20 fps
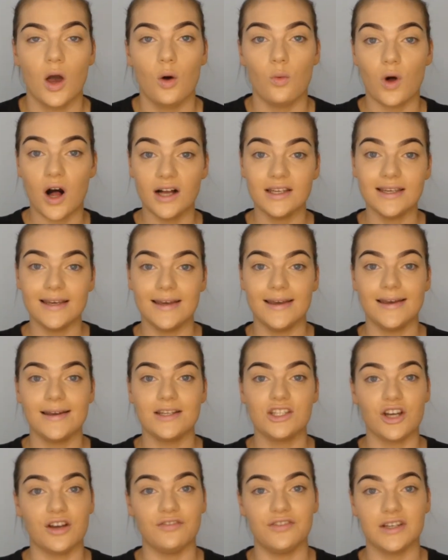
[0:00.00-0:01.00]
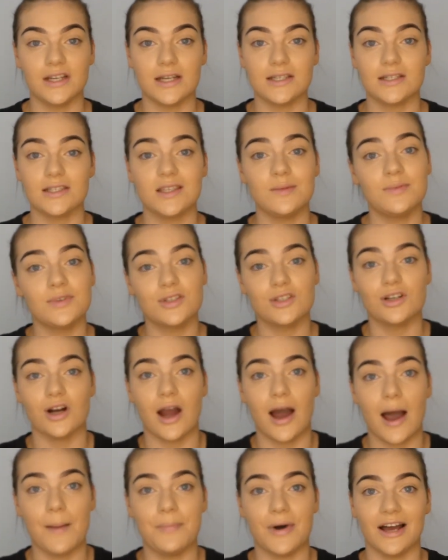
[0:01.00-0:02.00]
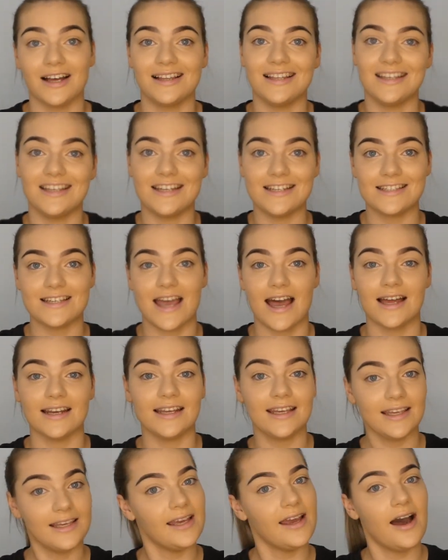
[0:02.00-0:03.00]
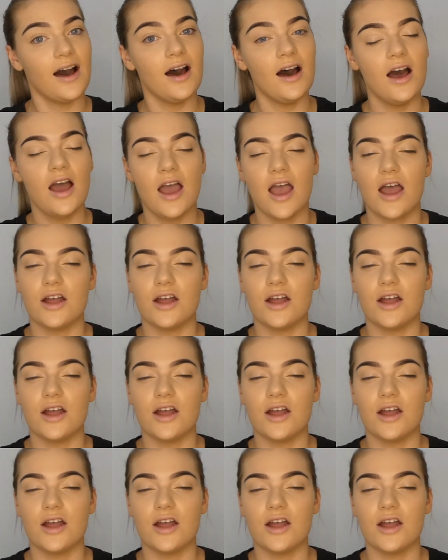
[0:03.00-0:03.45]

While you're here, don't forget to subscribe by clicking down here